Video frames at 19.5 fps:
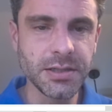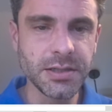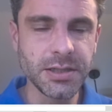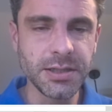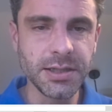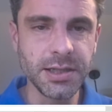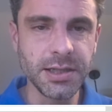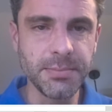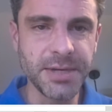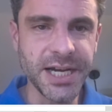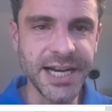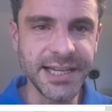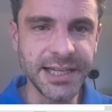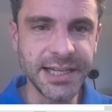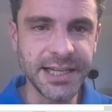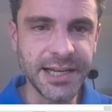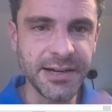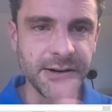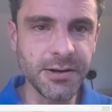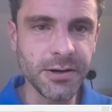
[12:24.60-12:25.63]
let me
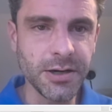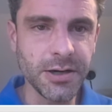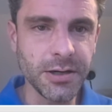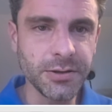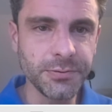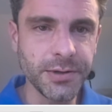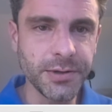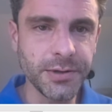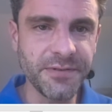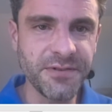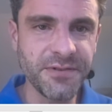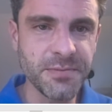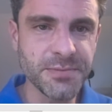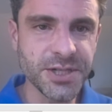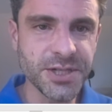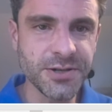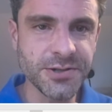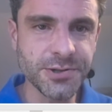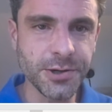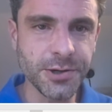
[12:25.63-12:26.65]
highlight it all. One of them is
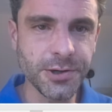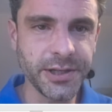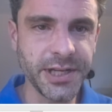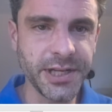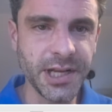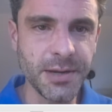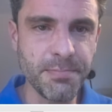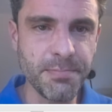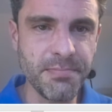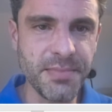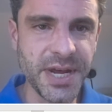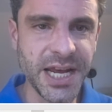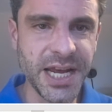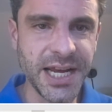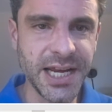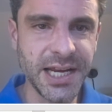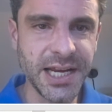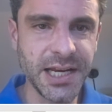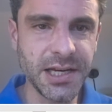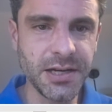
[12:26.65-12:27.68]
controlling the
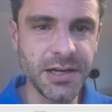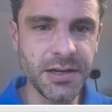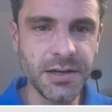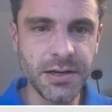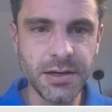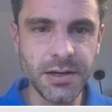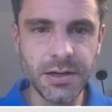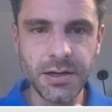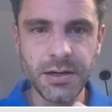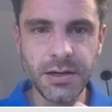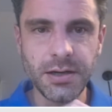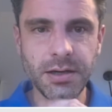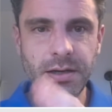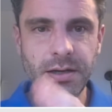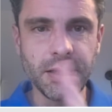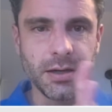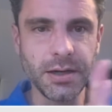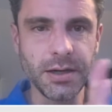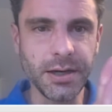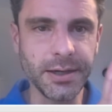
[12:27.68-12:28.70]
main
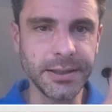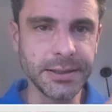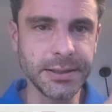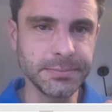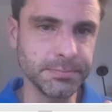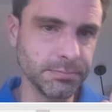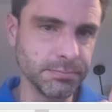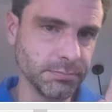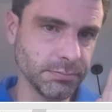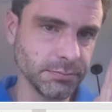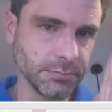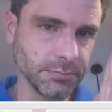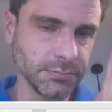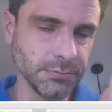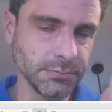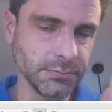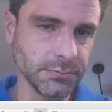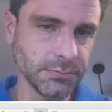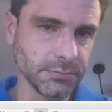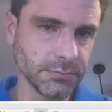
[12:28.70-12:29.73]
kind
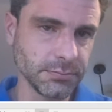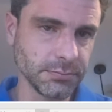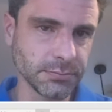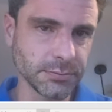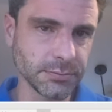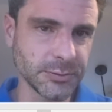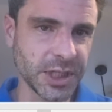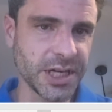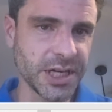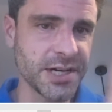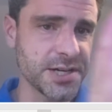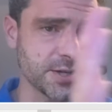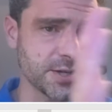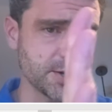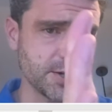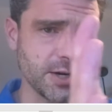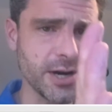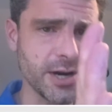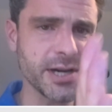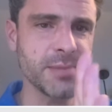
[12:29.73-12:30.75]
of
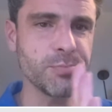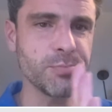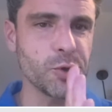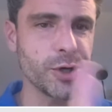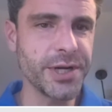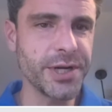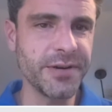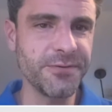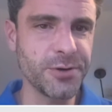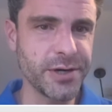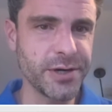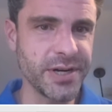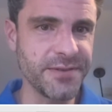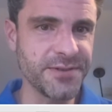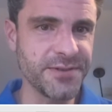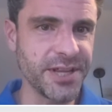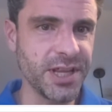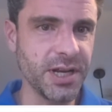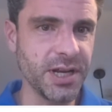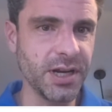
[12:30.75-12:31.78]
starting point of where
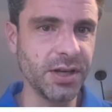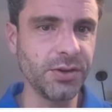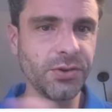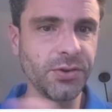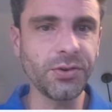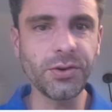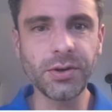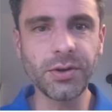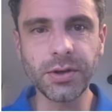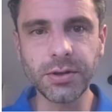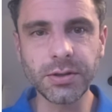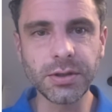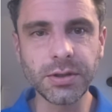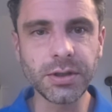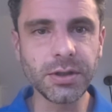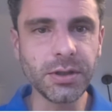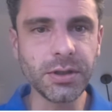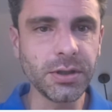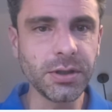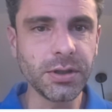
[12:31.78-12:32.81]
everything is.
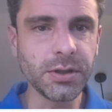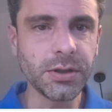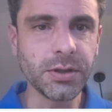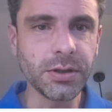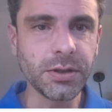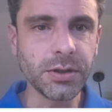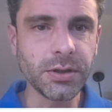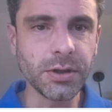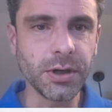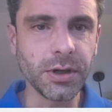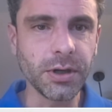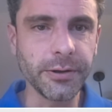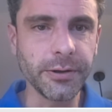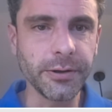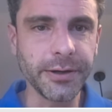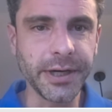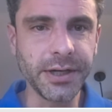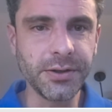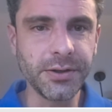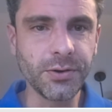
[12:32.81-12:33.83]

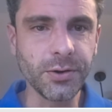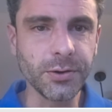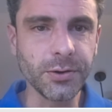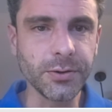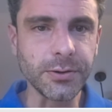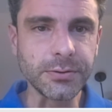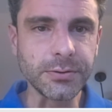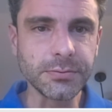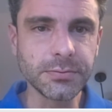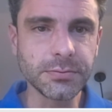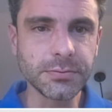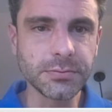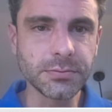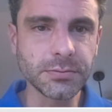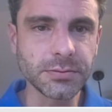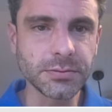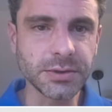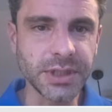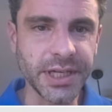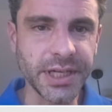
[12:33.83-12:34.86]
Alright, so,
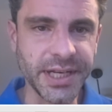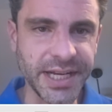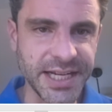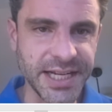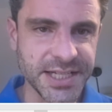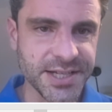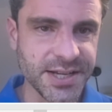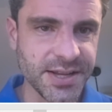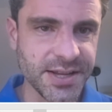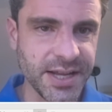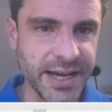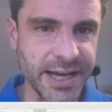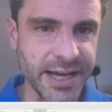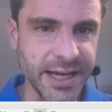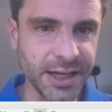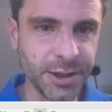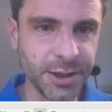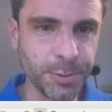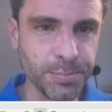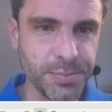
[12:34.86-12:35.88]
and that's
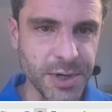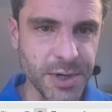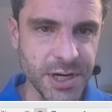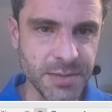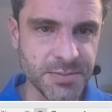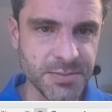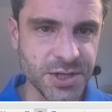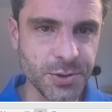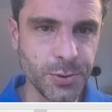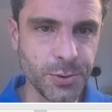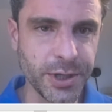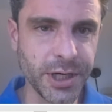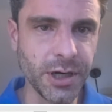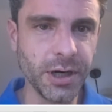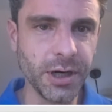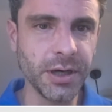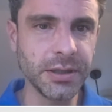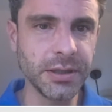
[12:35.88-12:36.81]
that bottom square.